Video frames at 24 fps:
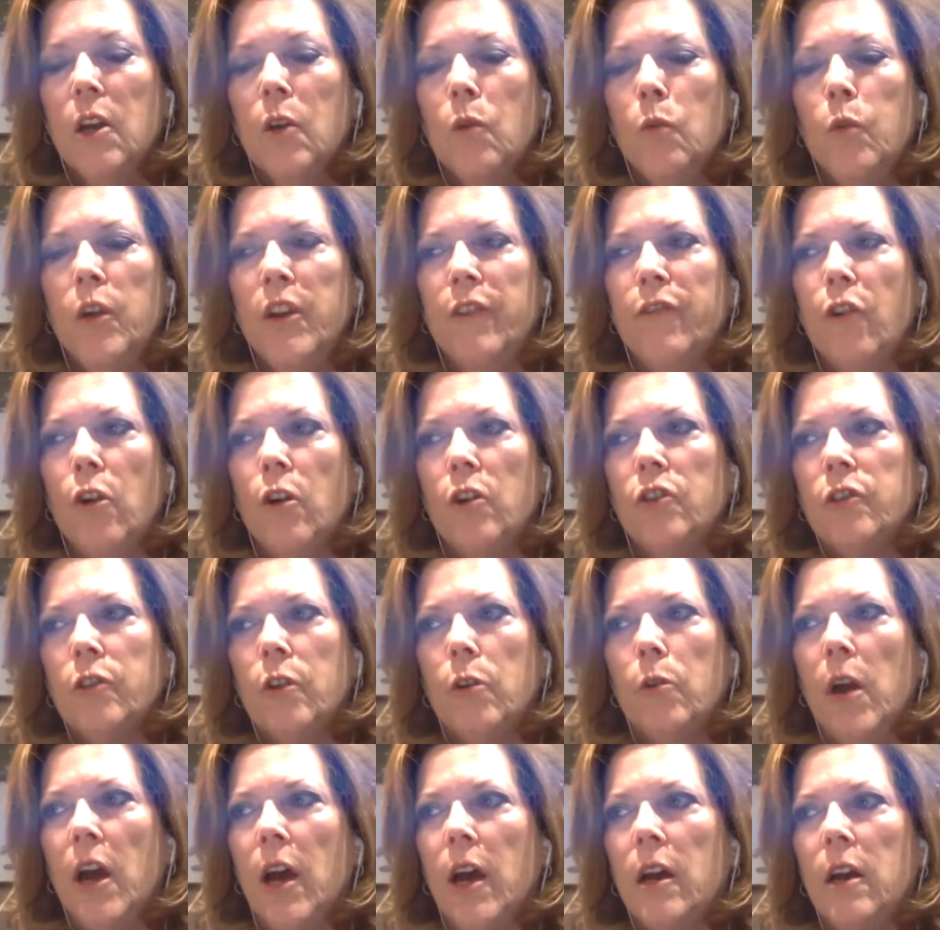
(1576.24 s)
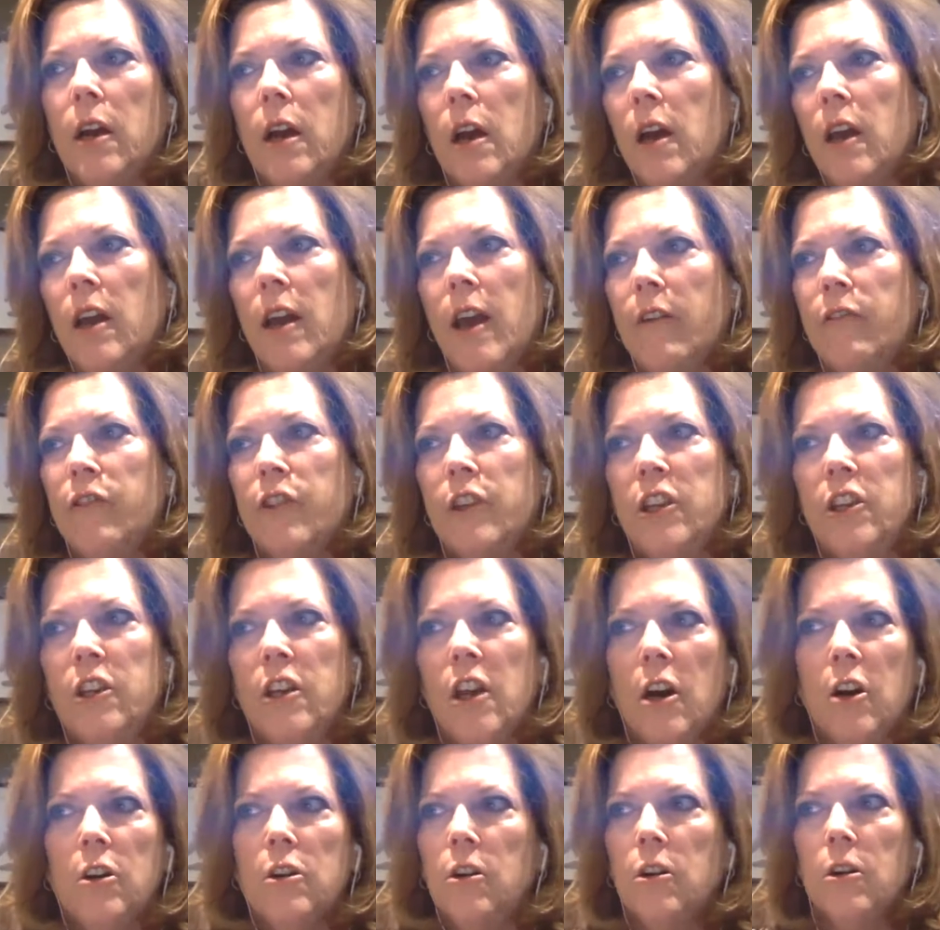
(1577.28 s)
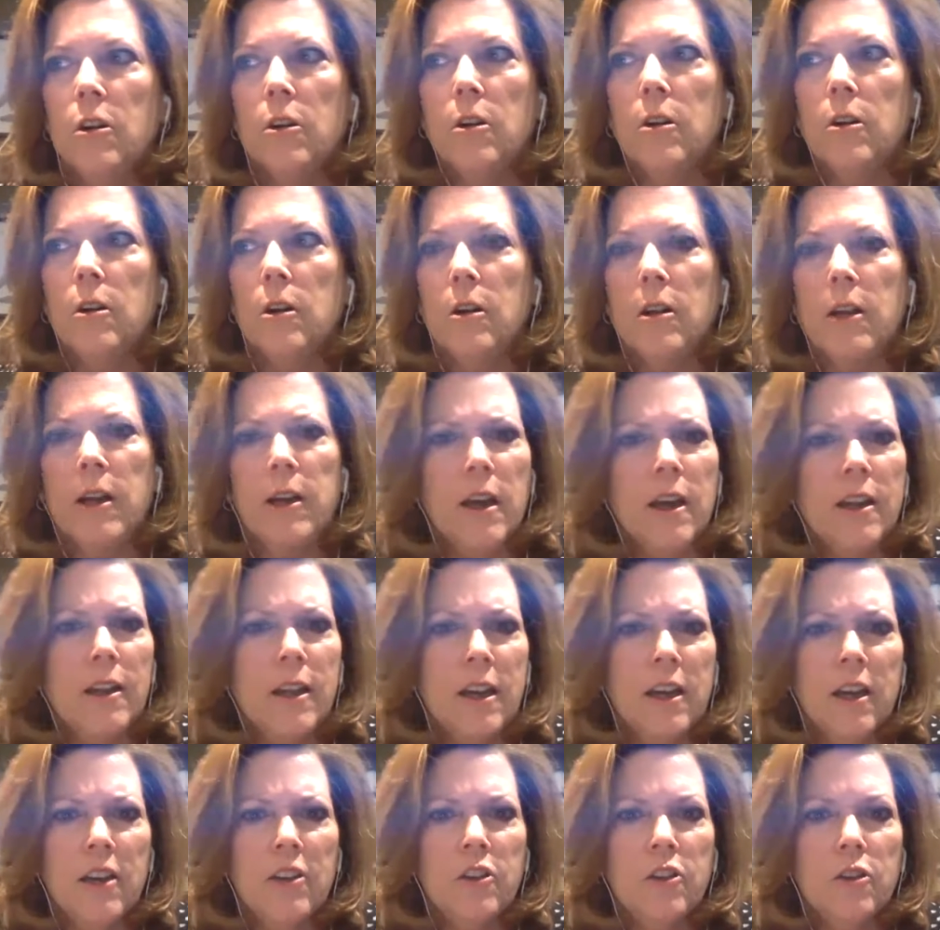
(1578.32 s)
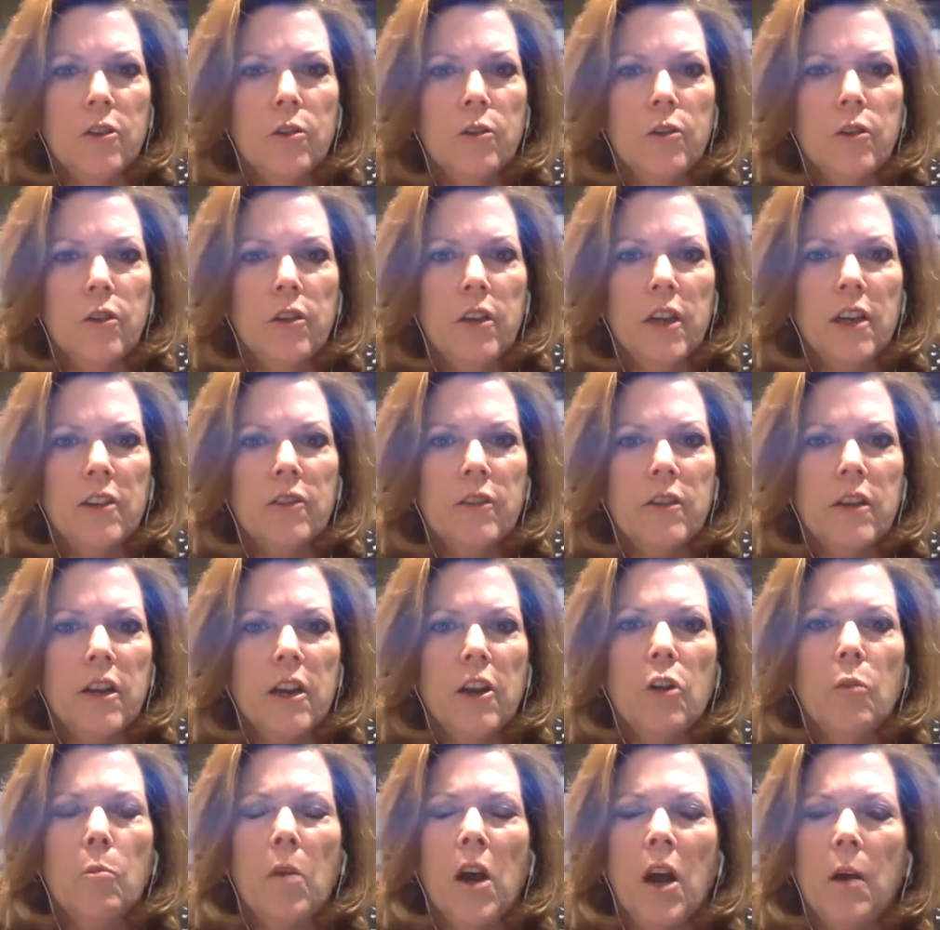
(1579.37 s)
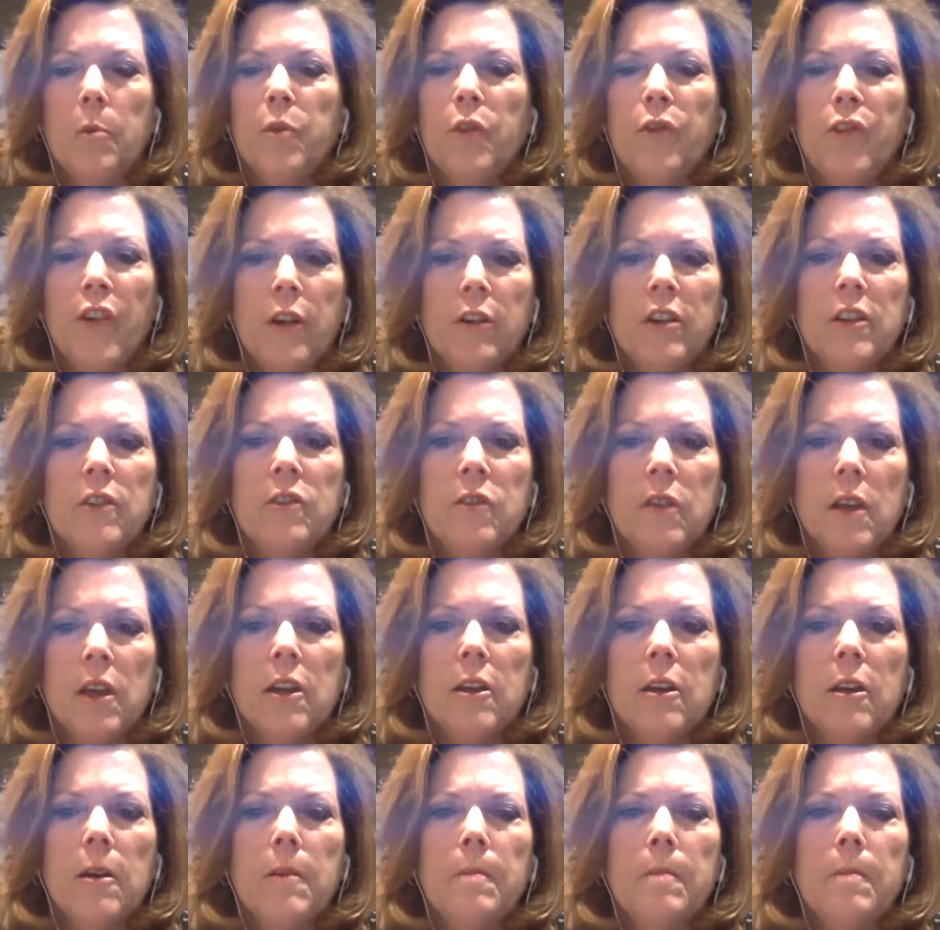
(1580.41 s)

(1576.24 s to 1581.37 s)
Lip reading: We've also I have a young girl, I think I told you yesterday, her mom's very sick.